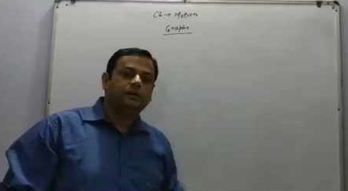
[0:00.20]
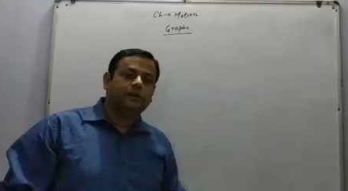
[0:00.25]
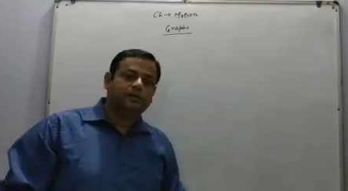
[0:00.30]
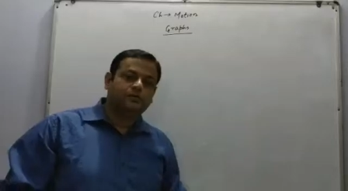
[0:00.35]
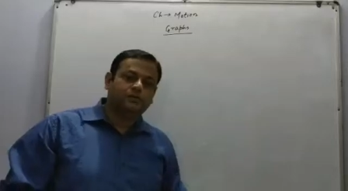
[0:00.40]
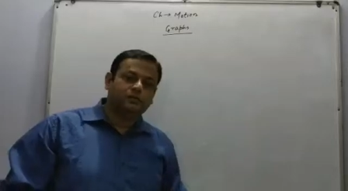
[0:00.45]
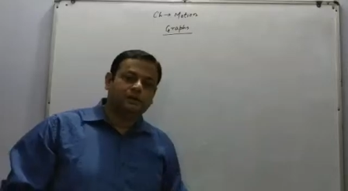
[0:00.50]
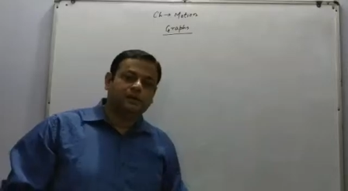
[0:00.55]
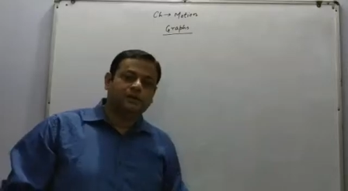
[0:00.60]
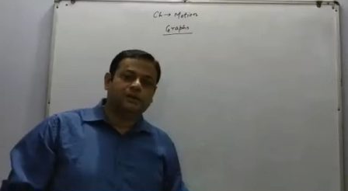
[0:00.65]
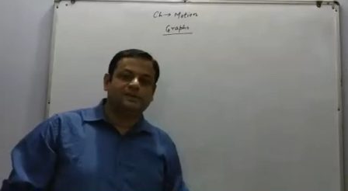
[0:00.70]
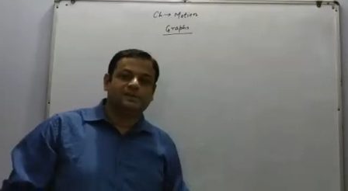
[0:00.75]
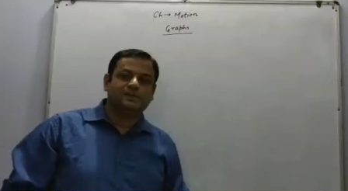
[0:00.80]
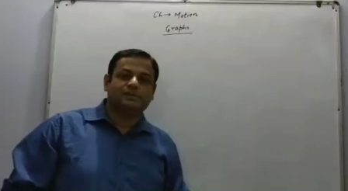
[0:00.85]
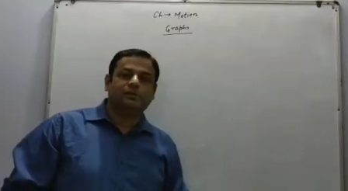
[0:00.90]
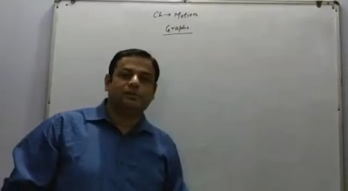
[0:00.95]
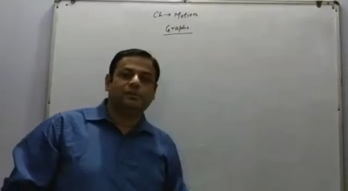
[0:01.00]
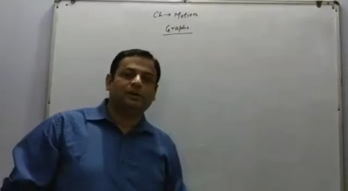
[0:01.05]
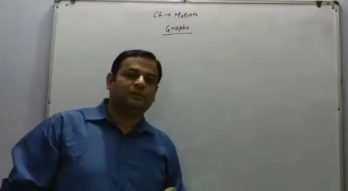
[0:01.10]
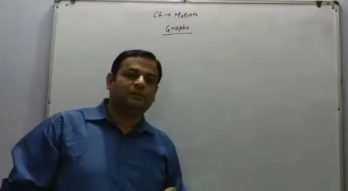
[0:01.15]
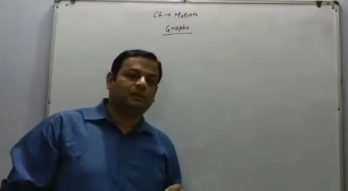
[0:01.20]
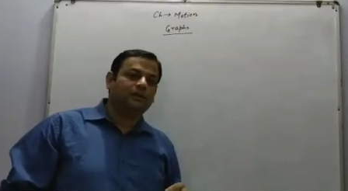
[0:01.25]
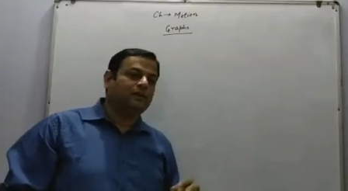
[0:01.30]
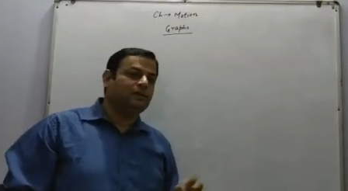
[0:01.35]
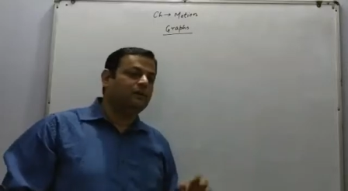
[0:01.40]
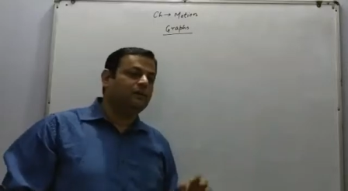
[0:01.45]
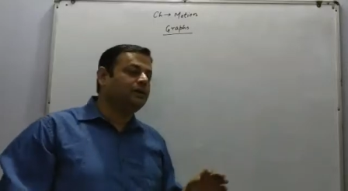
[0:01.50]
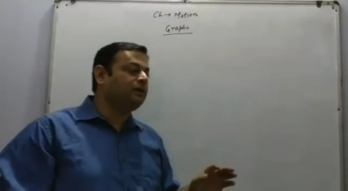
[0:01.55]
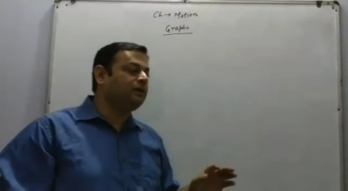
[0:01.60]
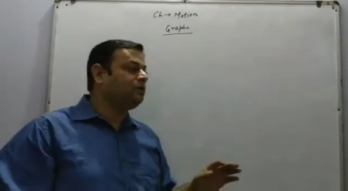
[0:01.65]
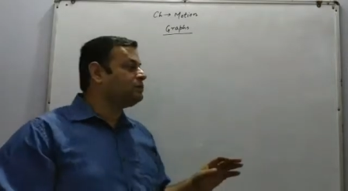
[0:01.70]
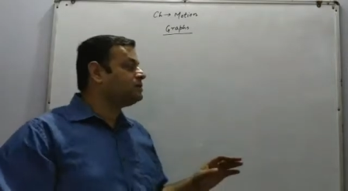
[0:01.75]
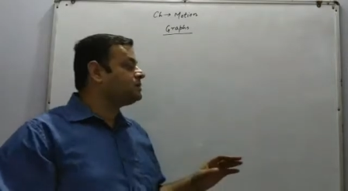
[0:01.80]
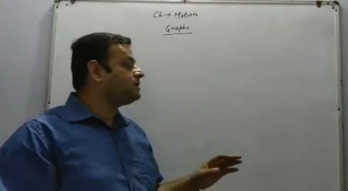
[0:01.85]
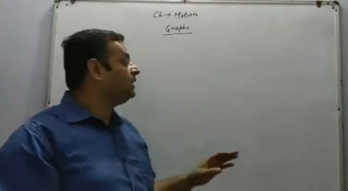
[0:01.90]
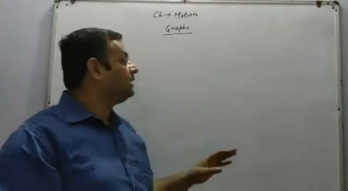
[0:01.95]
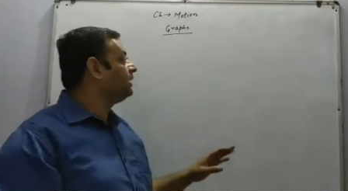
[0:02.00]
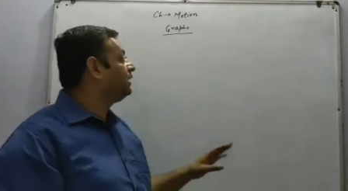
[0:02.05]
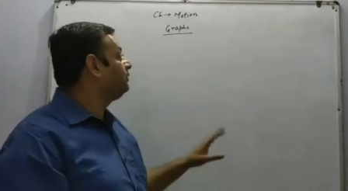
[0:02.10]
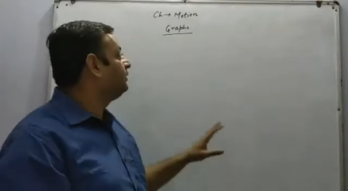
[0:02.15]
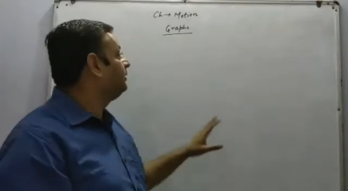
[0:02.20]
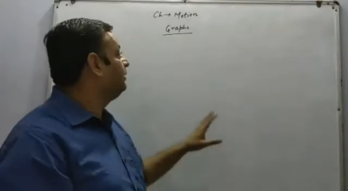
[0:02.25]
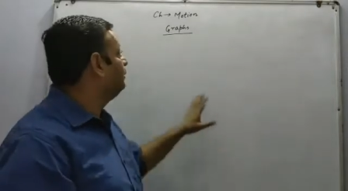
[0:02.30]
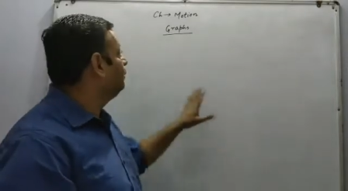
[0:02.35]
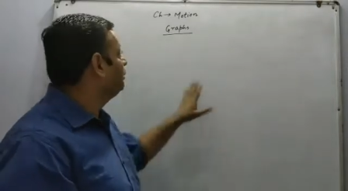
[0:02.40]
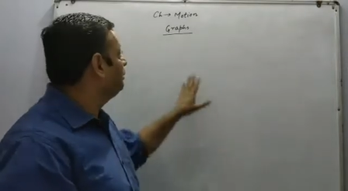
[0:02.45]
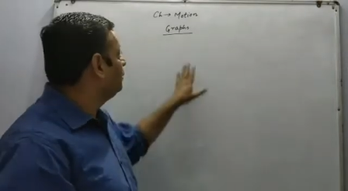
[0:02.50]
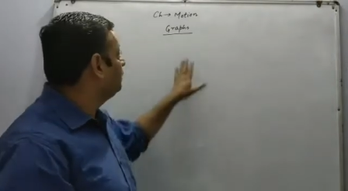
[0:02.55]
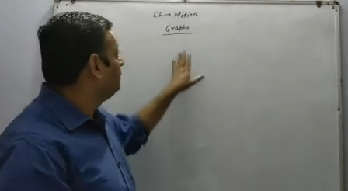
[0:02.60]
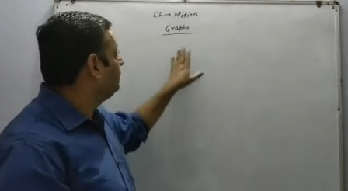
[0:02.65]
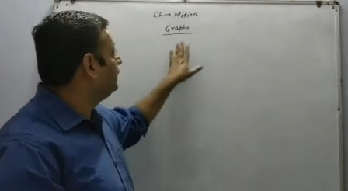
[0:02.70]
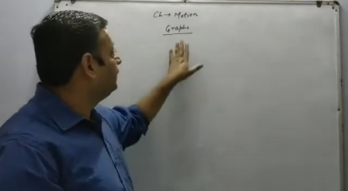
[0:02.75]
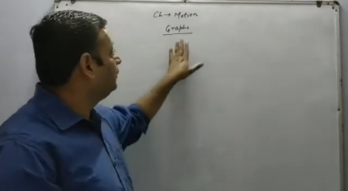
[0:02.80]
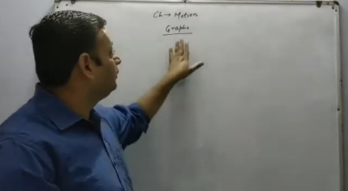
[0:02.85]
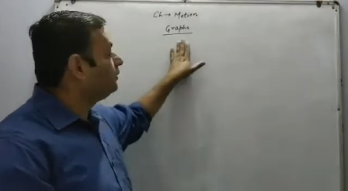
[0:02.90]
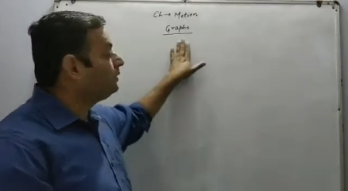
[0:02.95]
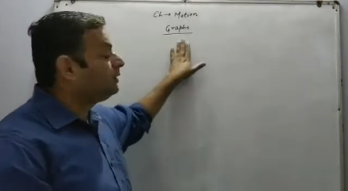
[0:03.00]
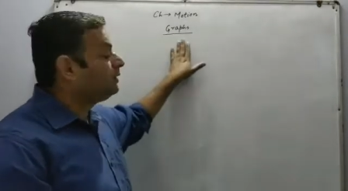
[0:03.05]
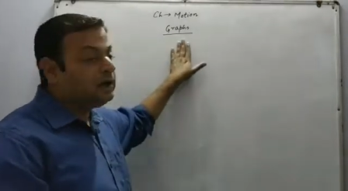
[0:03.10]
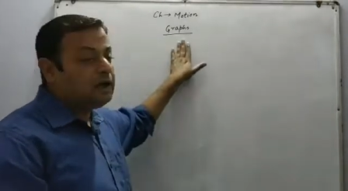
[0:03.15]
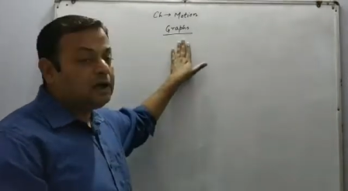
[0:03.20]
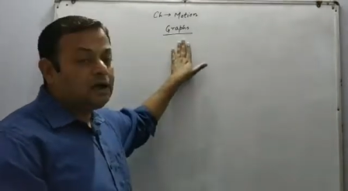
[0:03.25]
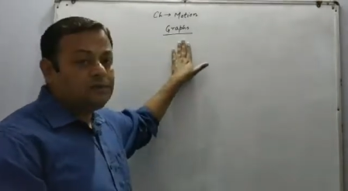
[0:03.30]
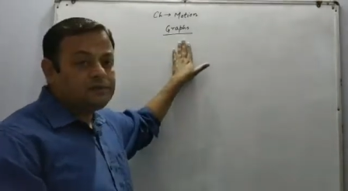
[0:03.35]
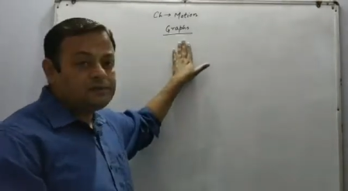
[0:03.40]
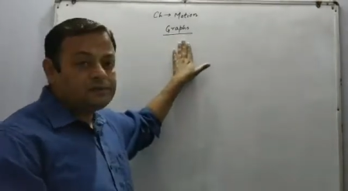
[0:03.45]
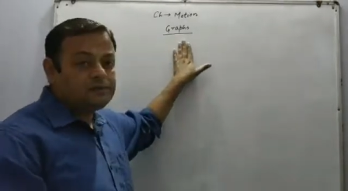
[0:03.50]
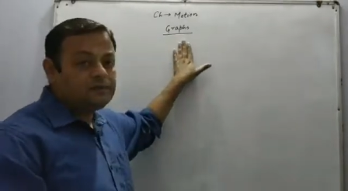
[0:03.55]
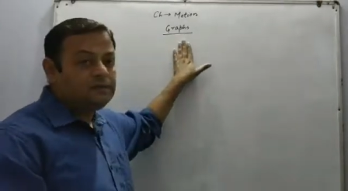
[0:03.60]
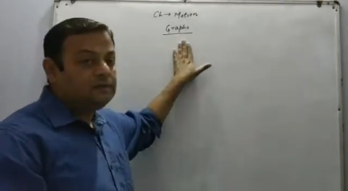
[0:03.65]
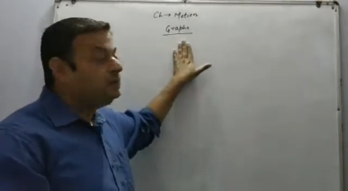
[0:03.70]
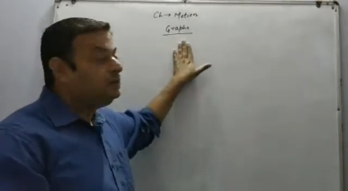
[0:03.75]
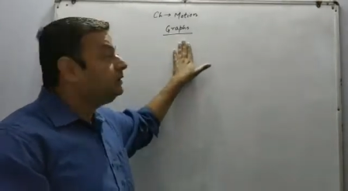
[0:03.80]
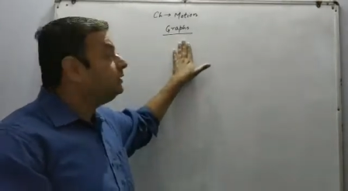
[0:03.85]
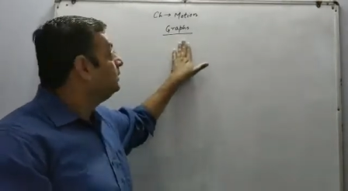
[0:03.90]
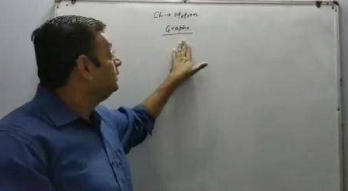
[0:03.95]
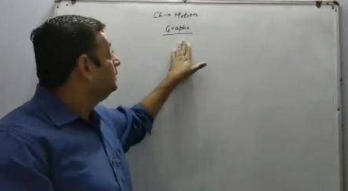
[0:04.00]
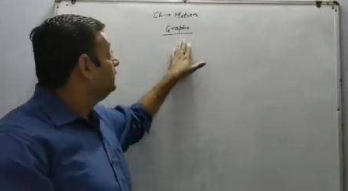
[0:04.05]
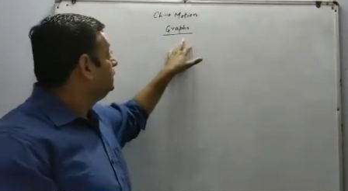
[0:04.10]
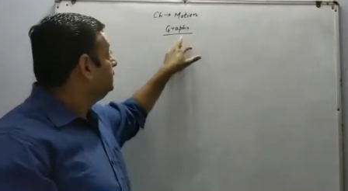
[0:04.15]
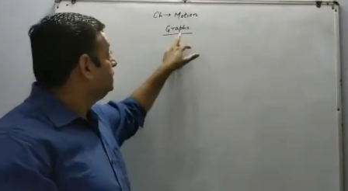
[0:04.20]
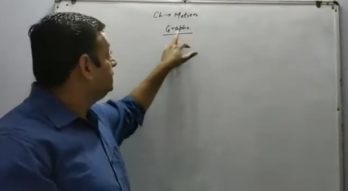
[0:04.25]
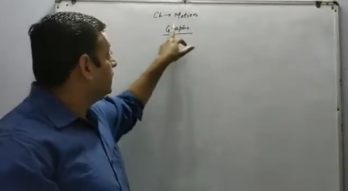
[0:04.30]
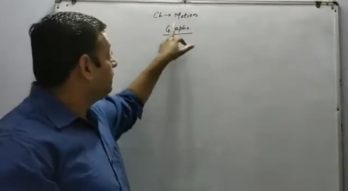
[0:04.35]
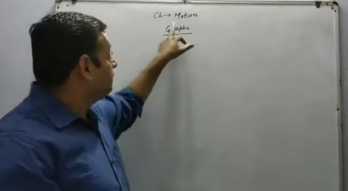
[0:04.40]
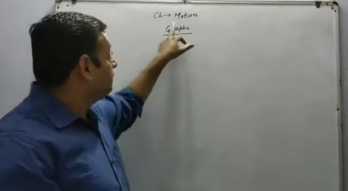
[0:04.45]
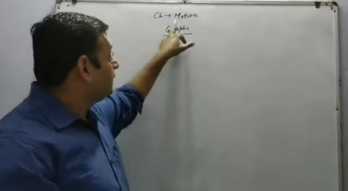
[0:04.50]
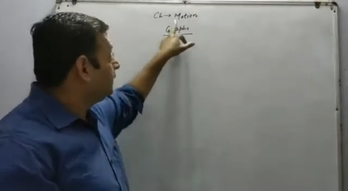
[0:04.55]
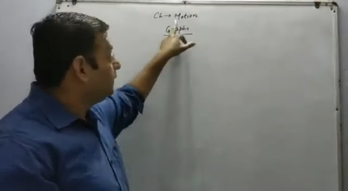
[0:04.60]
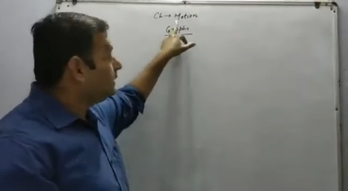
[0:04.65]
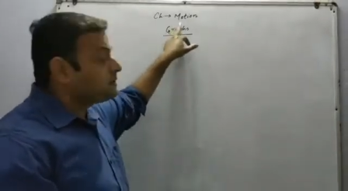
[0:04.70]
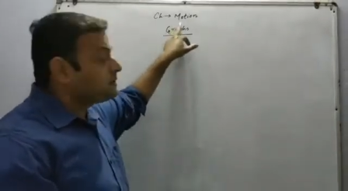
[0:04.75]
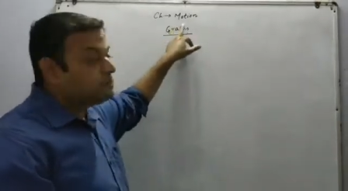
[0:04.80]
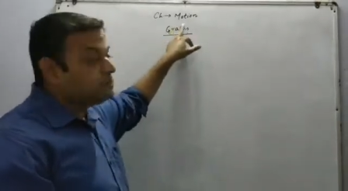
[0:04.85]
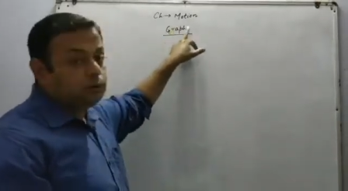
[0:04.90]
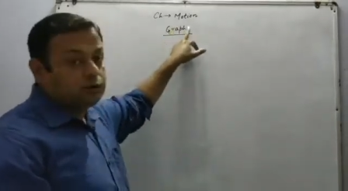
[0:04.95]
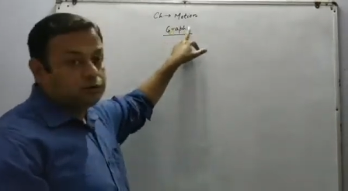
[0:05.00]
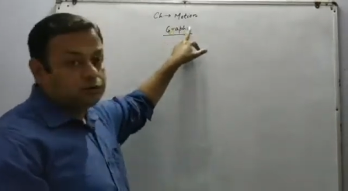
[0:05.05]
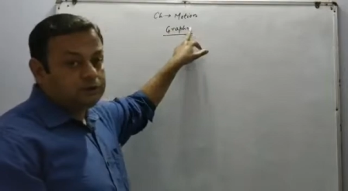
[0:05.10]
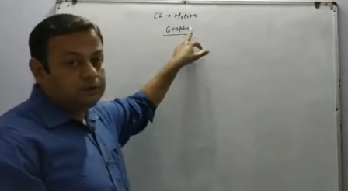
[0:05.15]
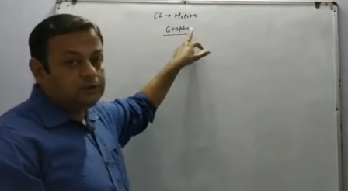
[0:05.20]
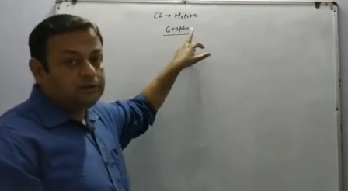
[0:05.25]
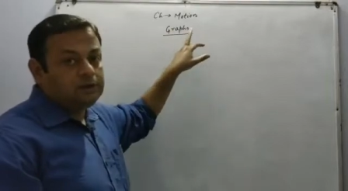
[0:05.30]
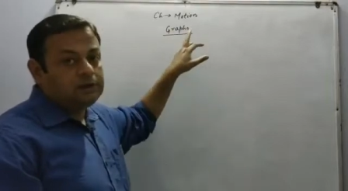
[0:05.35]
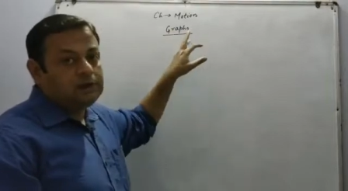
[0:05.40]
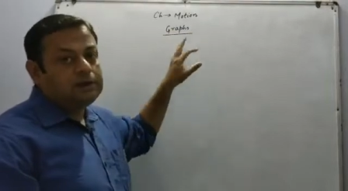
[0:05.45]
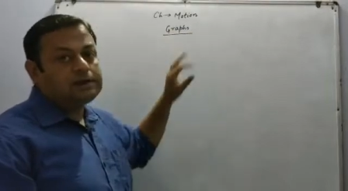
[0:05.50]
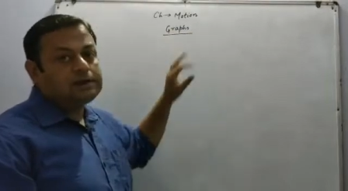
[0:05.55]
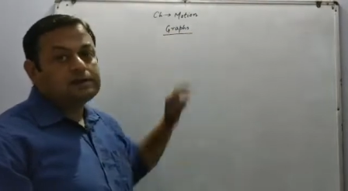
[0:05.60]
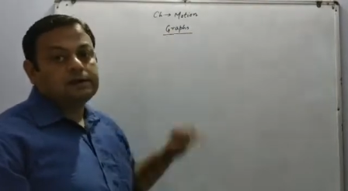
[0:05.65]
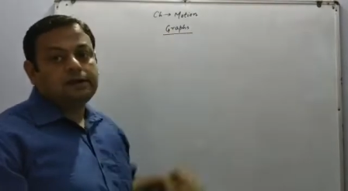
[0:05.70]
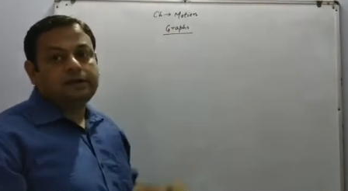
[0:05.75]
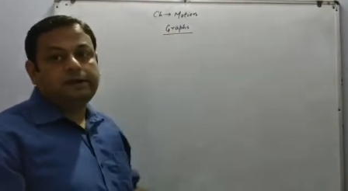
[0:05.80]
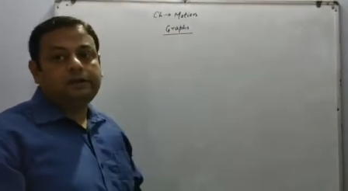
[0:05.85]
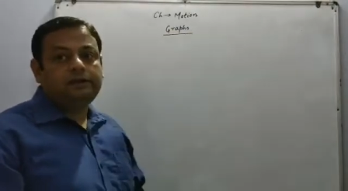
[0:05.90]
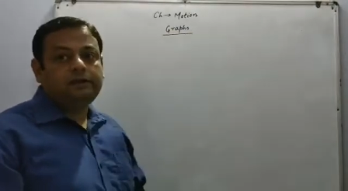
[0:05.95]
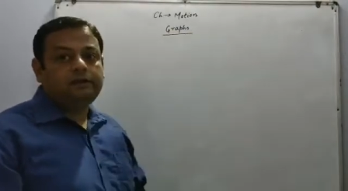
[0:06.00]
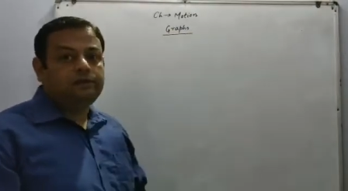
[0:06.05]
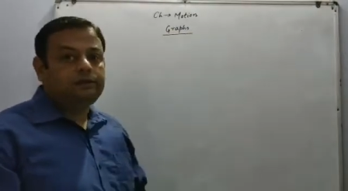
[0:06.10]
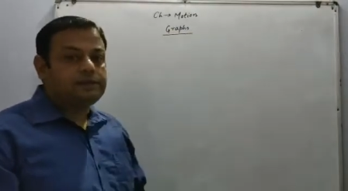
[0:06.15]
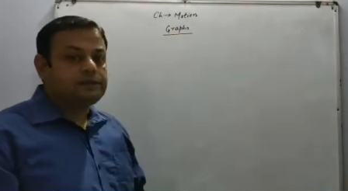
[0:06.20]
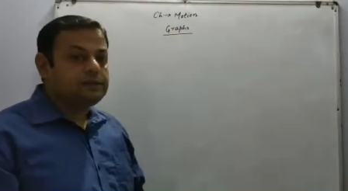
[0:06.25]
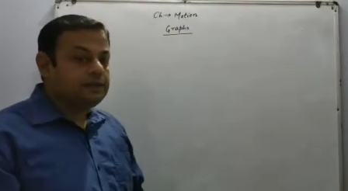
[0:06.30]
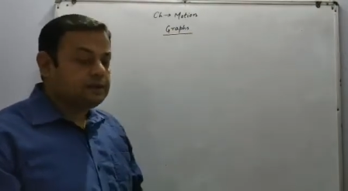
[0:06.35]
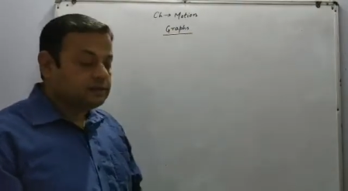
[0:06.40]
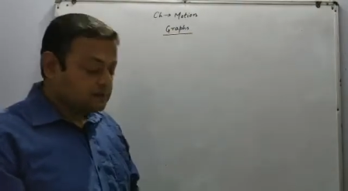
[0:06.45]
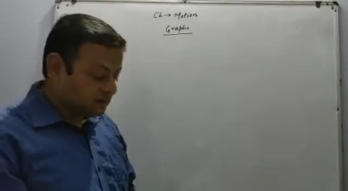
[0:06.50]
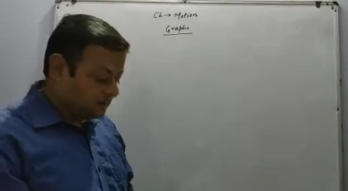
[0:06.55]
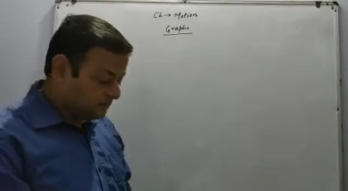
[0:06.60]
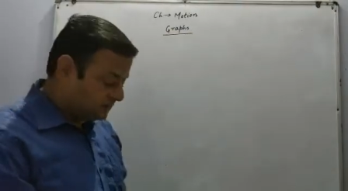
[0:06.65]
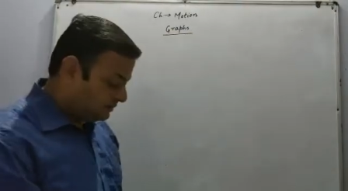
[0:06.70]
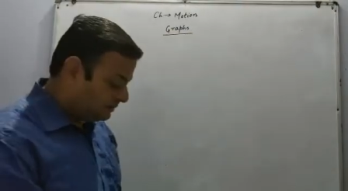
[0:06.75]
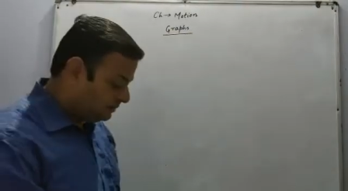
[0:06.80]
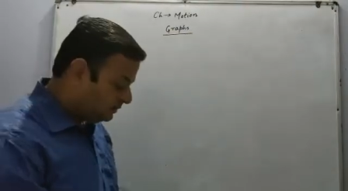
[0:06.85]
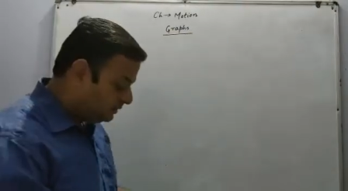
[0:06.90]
Dear students, today we are going to start our new topic on graphs. Chapter is Motion, Class 9 Physics.